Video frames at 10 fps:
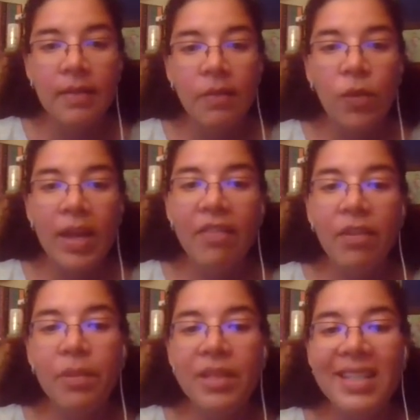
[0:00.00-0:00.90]
We have the
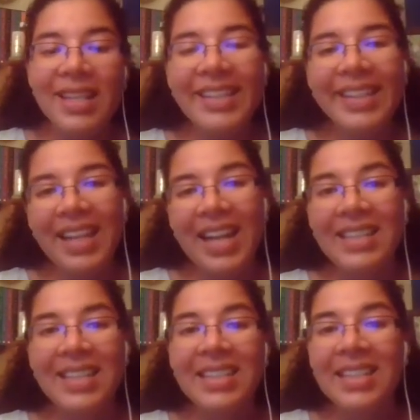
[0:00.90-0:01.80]
placenta that
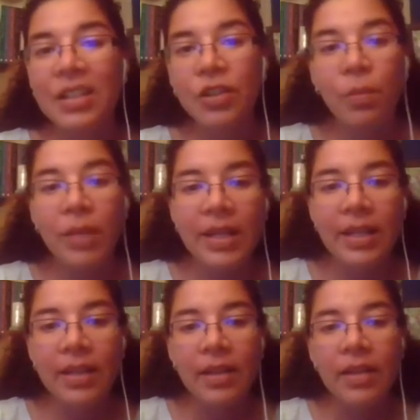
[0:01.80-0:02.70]
acts as an
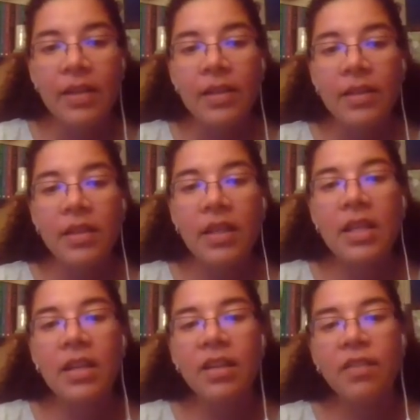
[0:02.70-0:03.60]
intermediate.
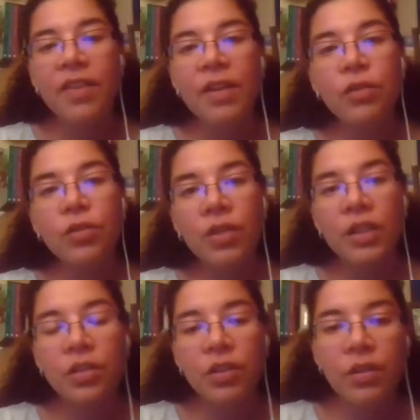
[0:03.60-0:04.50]
The fetal
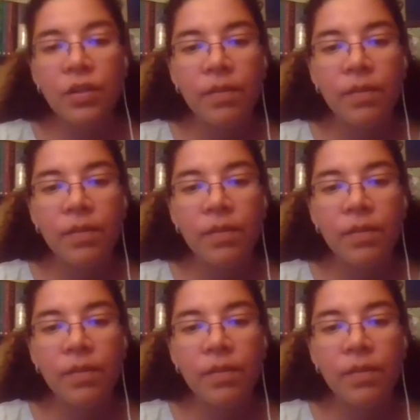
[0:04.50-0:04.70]
structure,